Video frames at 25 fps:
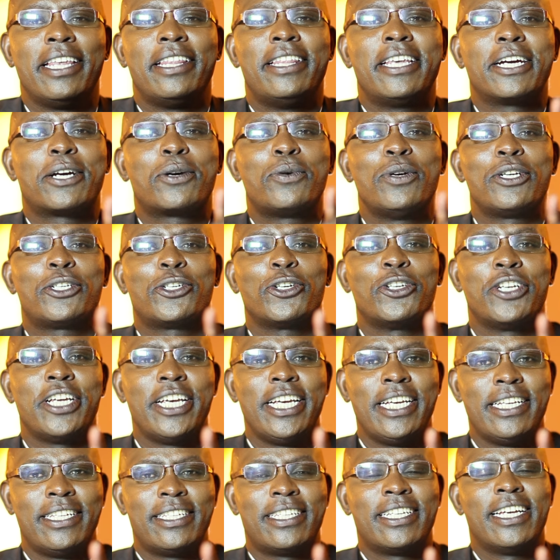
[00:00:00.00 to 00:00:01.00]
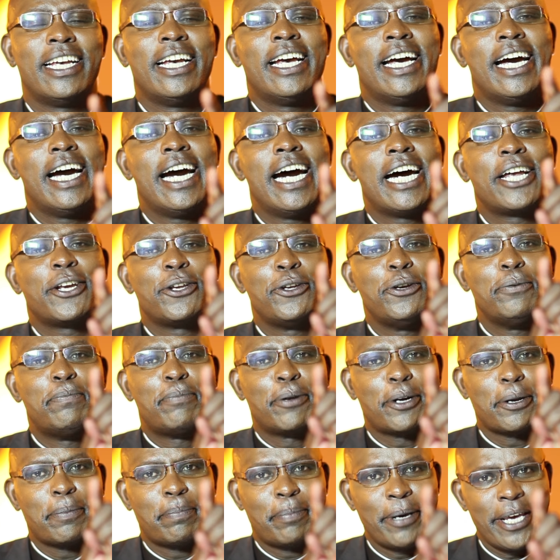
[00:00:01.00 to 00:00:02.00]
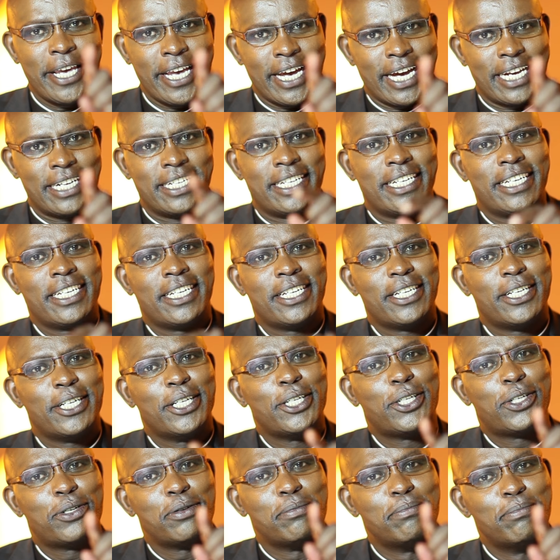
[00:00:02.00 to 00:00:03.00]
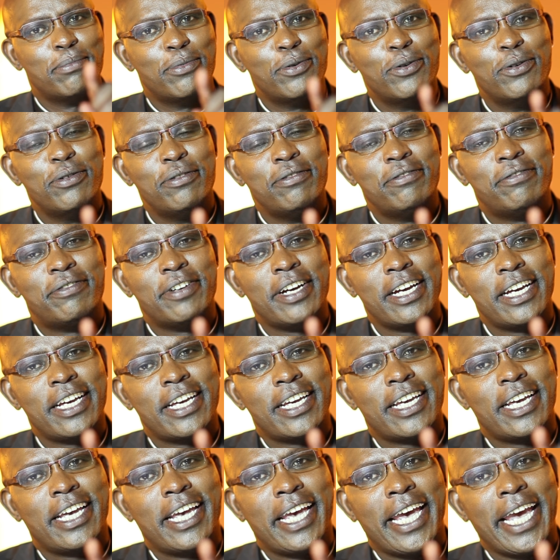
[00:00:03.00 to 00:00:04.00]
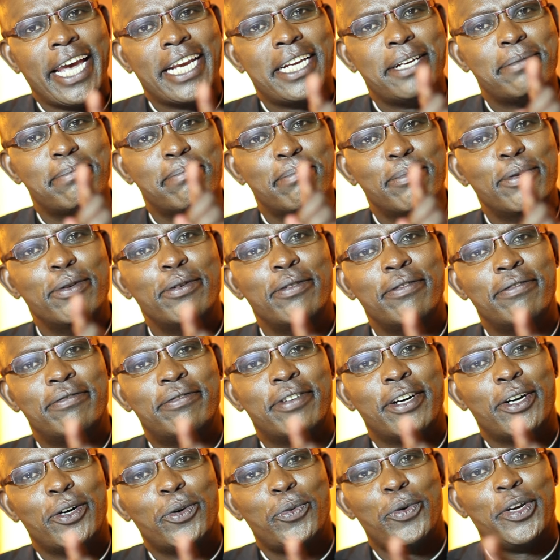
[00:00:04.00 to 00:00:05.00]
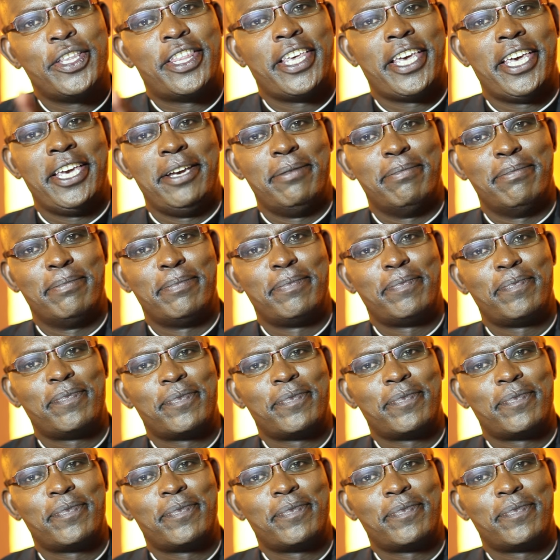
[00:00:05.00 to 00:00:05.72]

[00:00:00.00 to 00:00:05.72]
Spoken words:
The question is, are you prepared to move and move with Him?